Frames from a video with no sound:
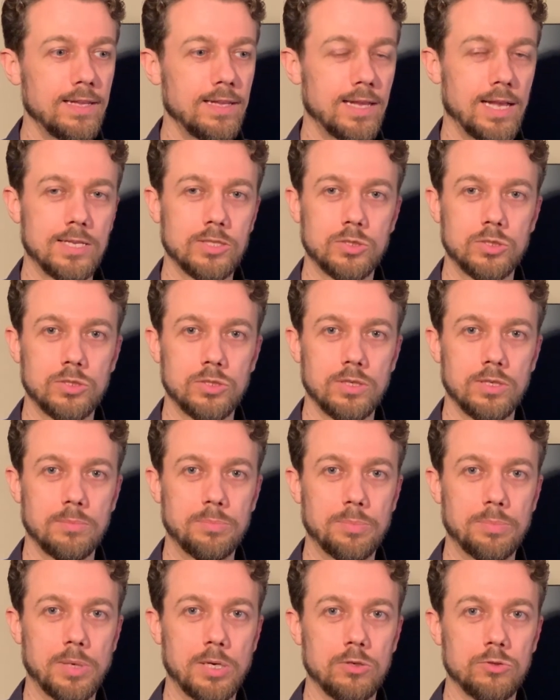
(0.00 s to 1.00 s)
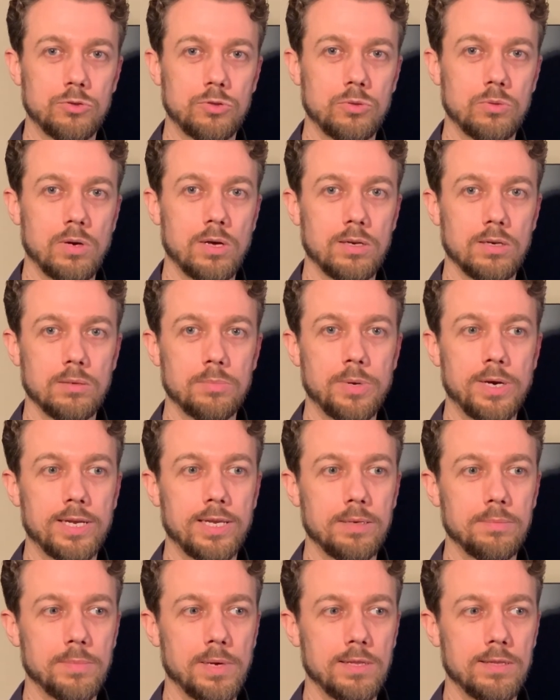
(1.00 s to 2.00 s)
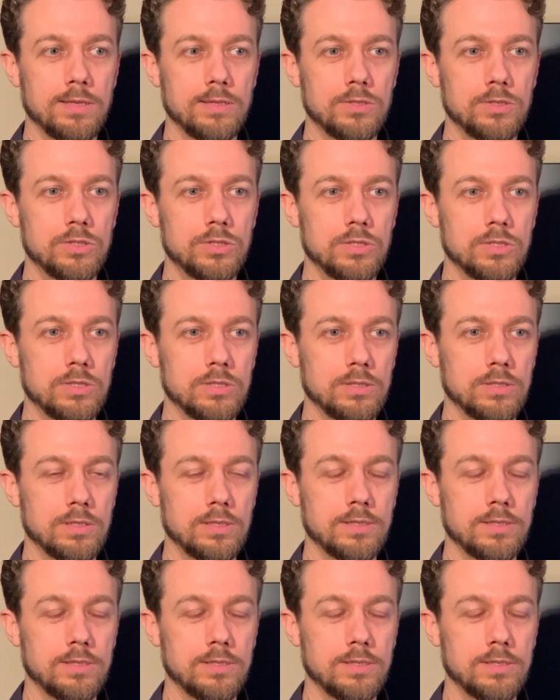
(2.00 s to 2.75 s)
as opposed to other braking methods.